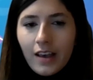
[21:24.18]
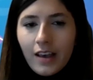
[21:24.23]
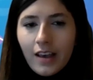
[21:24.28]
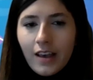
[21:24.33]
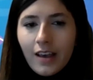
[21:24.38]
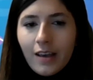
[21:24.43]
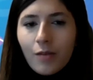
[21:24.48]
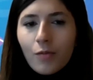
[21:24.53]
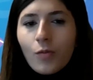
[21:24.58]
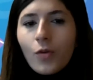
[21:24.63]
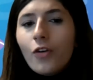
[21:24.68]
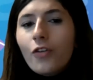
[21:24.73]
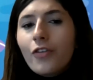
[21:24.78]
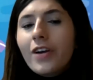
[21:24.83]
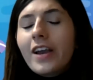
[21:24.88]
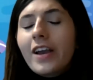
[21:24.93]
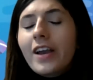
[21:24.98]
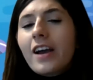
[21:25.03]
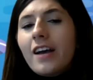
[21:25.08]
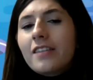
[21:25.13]
And
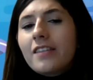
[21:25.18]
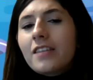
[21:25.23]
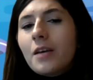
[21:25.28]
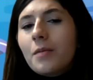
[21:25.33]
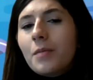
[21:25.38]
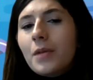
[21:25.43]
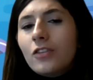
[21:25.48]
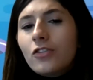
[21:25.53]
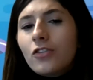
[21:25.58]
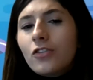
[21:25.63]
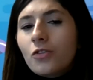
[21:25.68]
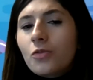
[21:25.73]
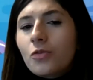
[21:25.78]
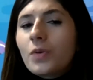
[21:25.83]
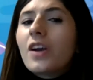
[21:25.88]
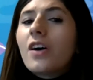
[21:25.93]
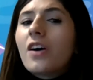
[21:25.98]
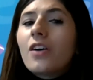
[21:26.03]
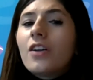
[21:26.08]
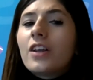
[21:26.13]
Warwick, as I mentioned,
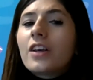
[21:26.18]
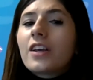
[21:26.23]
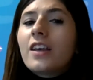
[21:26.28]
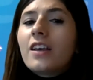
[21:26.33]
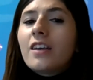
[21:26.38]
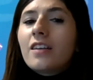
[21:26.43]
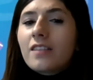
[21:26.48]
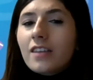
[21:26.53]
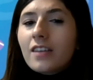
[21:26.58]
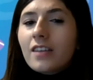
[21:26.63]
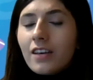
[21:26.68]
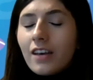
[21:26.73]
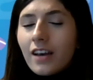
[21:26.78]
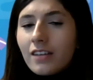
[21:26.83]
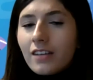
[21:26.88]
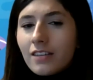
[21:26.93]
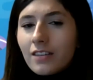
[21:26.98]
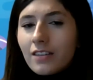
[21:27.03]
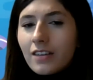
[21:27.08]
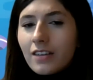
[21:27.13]
we are looking
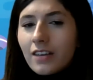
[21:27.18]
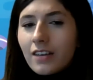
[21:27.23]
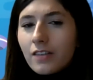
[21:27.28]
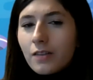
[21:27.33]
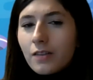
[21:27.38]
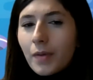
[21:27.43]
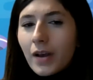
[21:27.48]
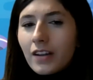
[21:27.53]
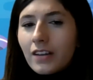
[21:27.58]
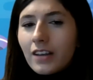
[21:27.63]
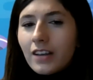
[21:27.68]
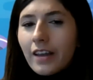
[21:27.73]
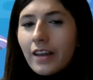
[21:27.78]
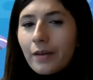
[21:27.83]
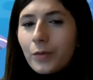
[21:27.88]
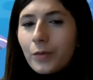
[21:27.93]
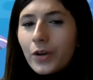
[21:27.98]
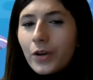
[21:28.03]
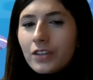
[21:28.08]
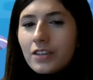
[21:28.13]
into expanding
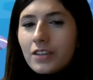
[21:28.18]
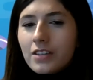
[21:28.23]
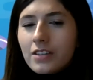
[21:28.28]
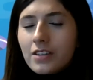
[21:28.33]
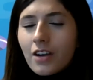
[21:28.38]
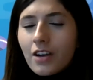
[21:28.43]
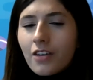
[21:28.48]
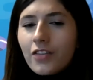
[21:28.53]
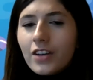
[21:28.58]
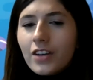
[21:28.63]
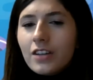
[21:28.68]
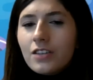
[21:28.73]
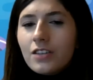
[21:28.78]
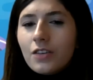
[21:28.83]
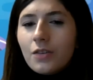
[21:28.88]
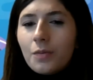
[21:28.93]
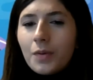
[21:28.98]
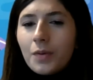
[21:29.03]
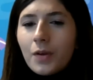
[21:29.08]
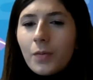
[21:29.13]
Network Discovery
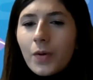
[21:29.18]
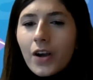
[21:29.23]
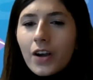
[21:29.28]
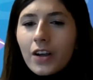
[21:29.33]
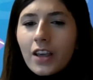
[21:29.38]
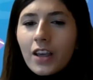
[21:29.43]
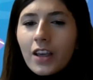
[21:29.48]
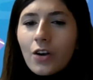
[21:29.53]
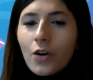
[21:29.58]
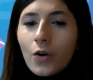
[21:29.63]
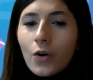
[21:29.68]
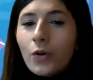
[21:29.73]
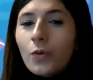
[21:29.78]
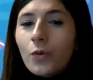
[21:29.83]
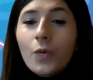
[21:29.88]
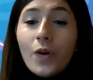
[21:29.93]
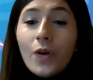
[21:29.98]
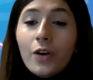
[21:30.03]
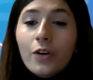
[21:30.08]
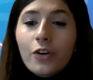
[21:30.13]
to be working on
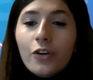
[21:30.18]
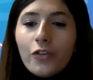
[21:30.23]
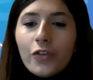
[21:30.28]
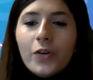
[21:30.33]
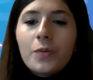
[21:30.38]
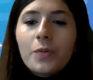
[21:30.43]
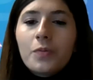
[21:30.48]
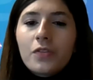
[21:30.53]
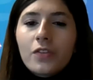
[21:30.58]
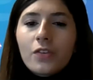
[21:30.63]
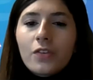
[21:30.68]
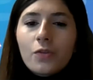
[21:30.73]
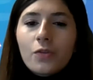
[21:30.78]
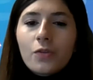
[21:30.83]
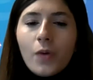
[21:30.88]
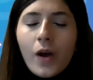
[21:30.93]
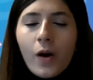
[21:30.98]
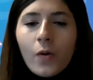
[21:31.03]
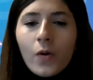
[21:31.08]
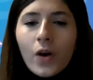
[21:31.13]
work groups as
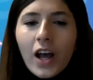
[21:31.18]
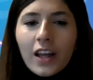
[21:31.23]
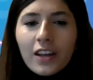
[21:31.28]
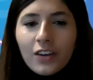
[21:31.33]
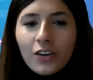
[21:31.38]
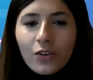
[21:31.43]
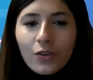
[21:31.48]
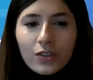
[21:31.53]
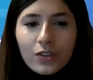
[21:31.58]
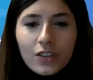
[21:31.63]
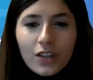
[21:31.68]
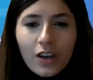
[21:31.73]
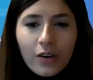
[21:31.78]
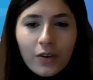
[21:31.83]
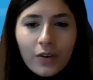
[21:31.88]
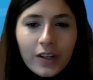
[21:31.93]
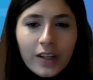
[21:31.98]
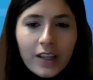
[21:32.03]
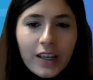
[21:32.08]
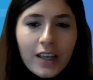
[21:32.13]
well, and not
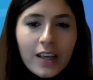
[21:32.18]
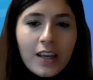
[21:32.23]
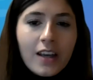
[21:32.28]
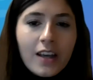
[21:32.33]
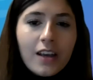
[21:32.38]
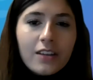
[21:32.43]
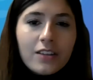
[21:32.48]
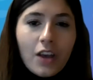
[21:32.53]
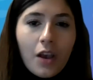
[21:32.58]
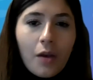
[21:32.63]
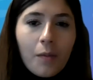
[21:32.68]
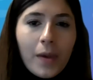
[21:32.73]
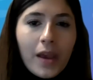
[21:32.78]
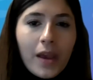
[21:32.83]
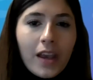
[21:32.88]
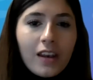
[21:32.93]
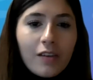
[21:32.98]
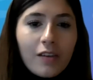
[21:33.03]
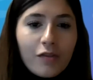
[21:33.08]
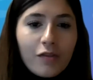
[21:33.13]
only
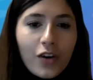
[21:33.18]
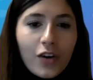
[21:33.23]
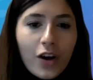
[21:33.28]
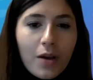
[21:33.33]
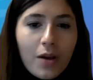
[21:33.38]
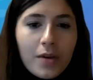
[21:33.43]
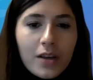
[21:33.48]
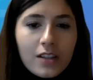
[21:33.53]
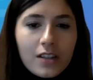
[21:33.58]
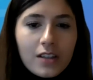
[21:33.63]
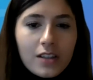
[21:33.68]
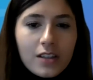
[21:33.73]
domain environments.